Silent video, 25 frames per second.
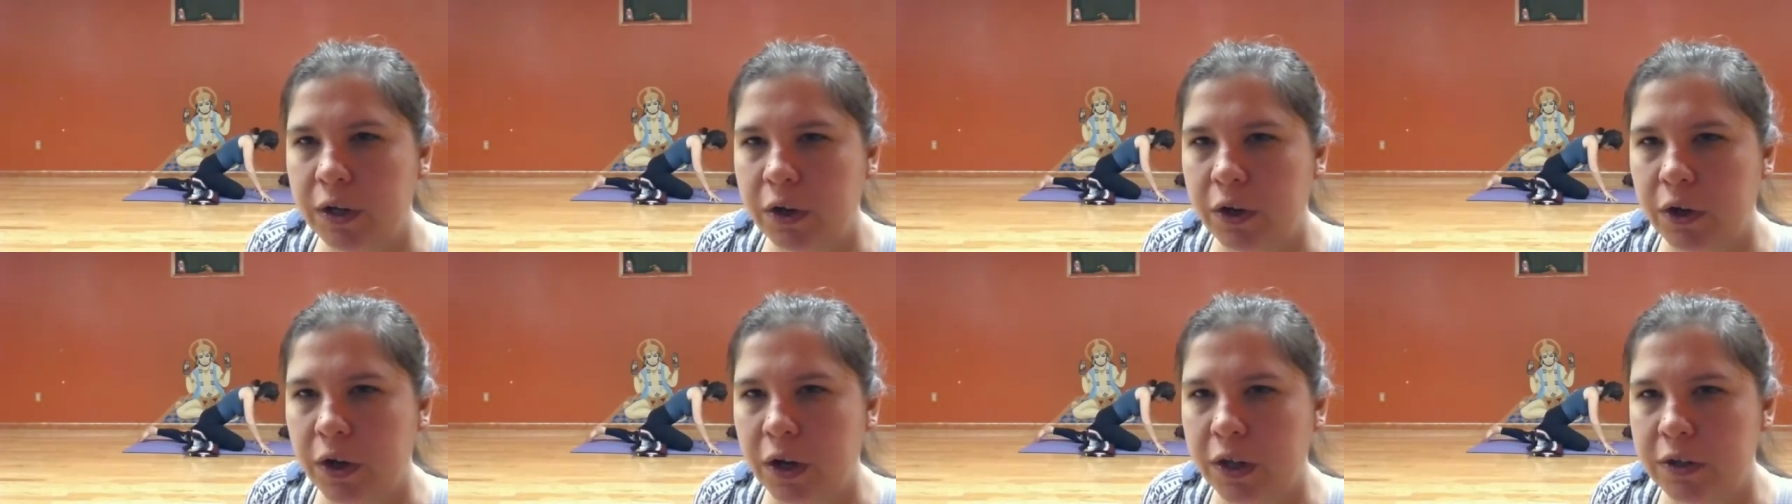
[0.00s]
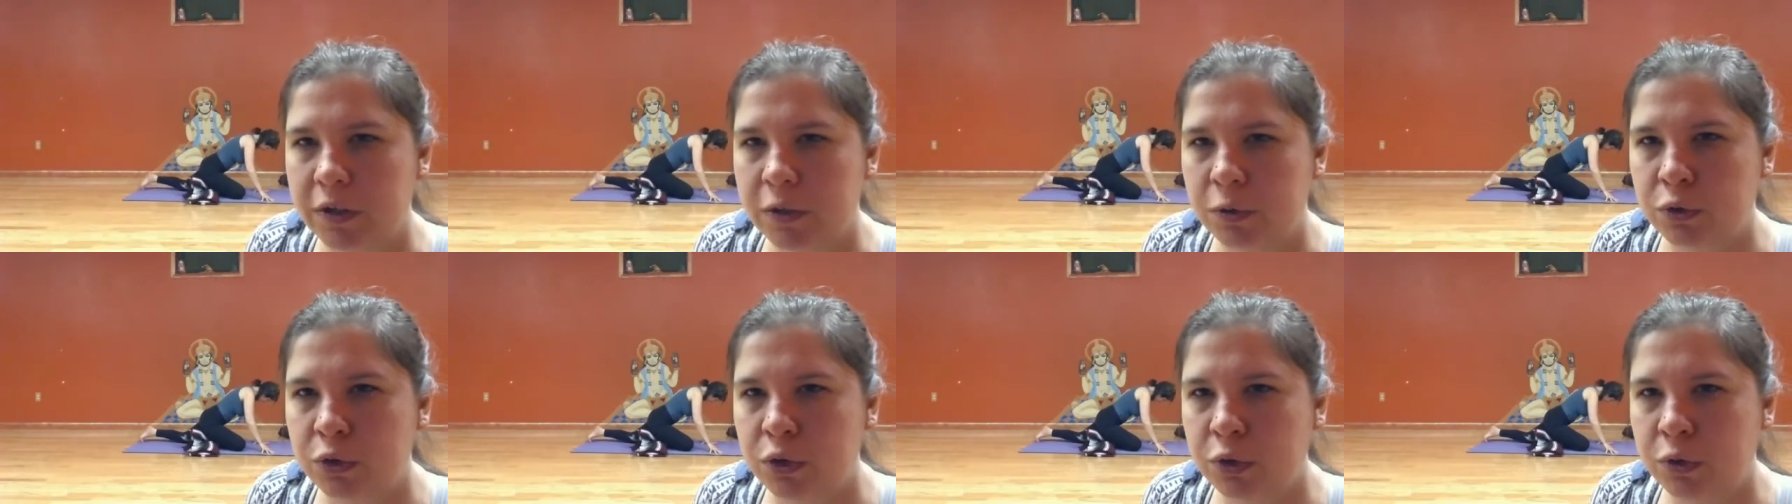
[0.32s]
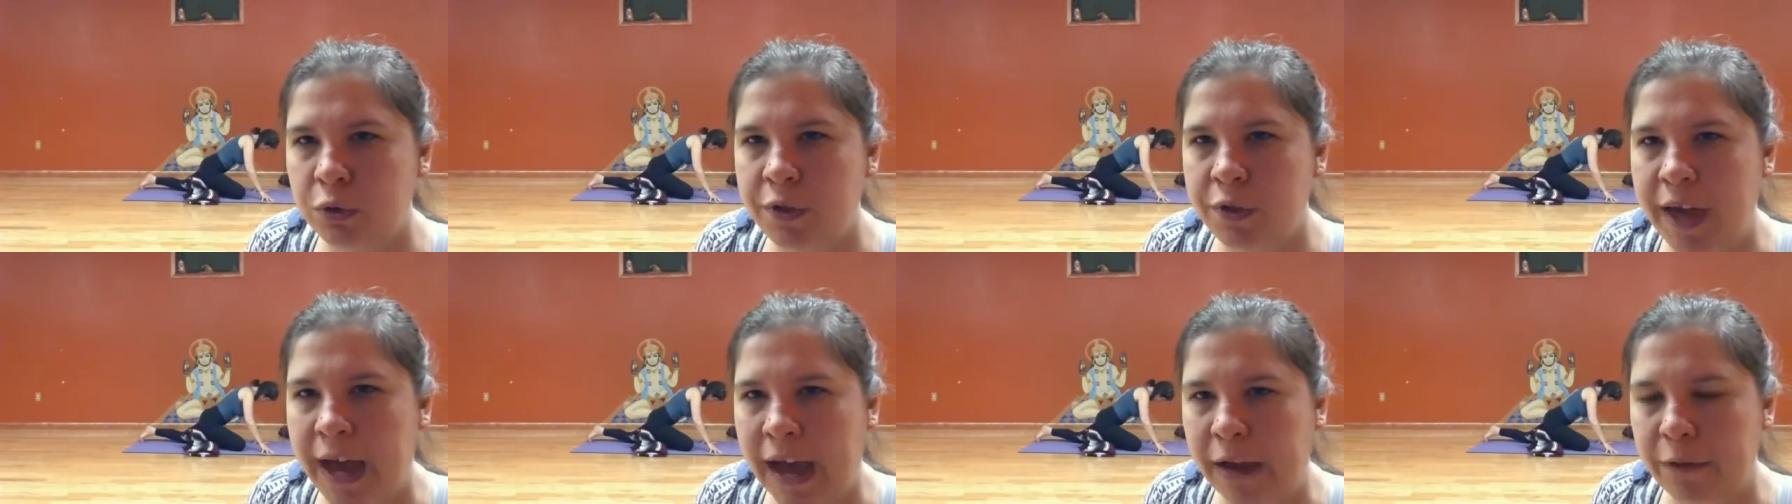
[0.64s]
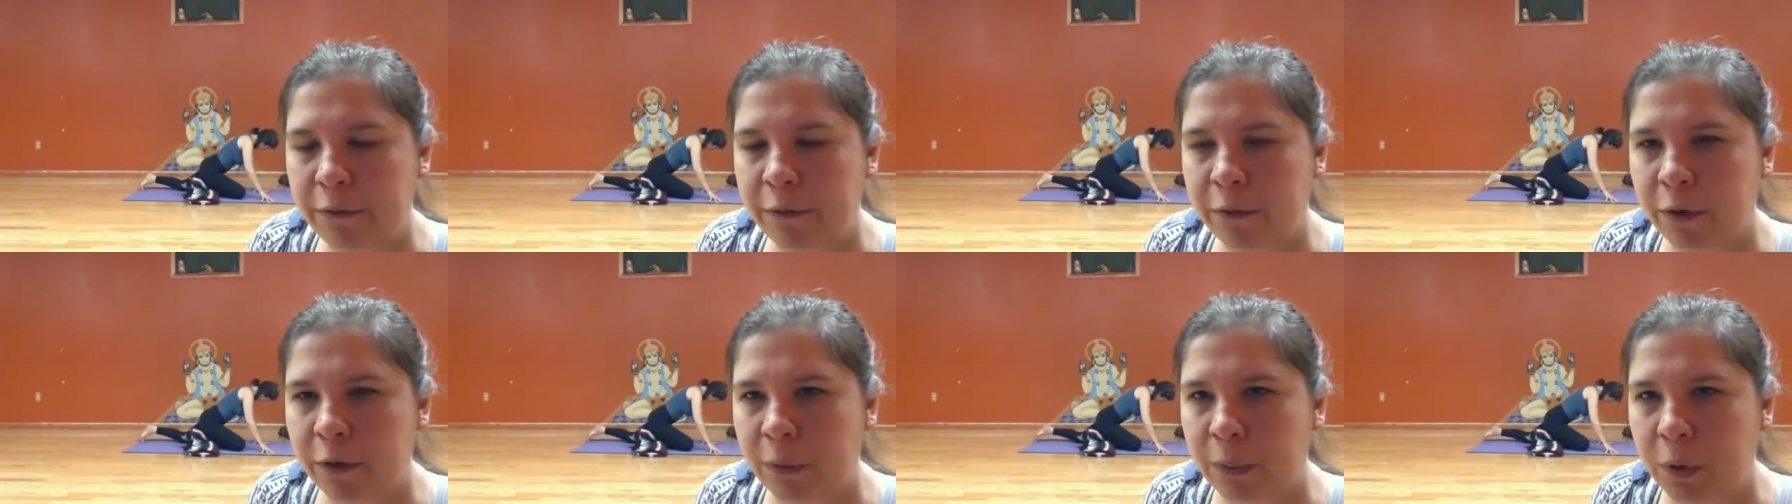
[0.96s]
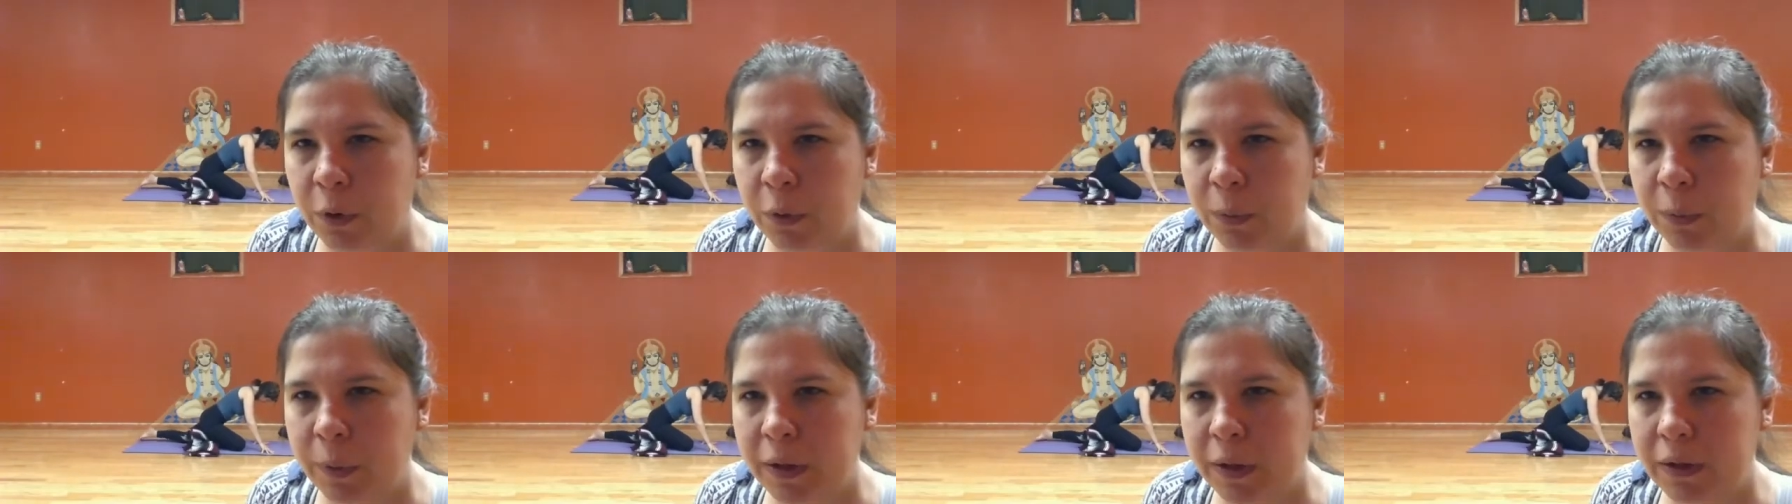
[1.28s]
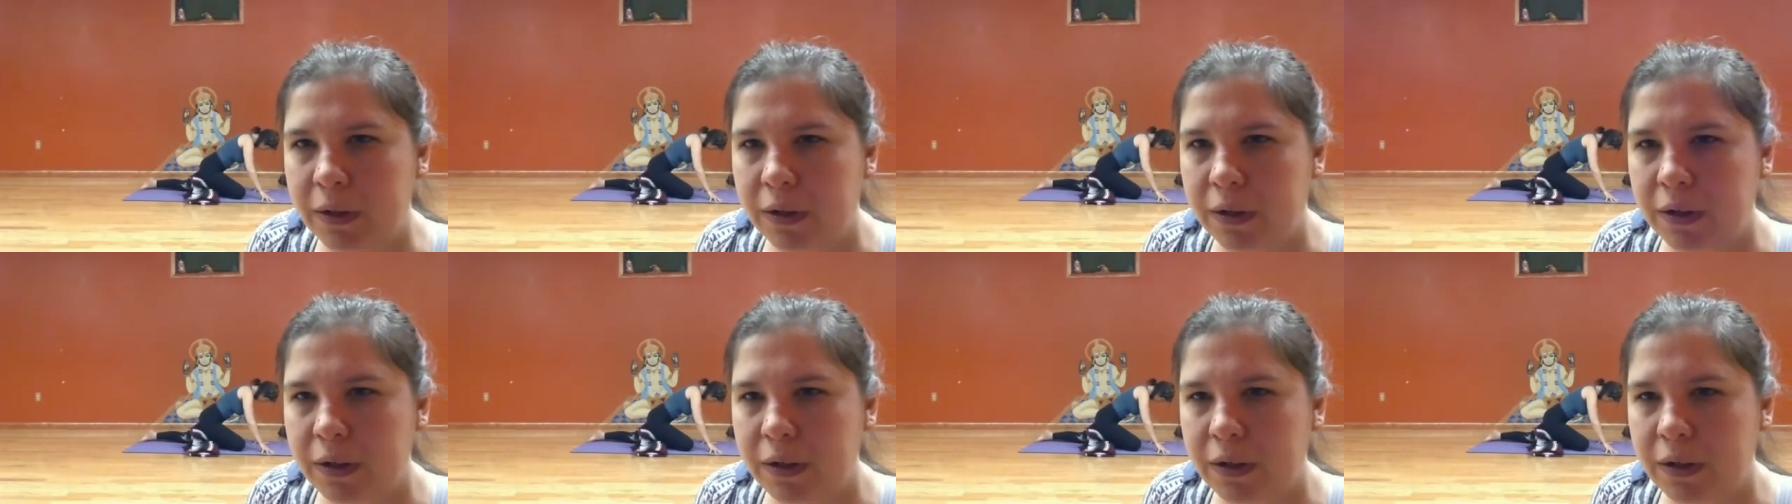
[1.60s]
Good. So do that for a moment.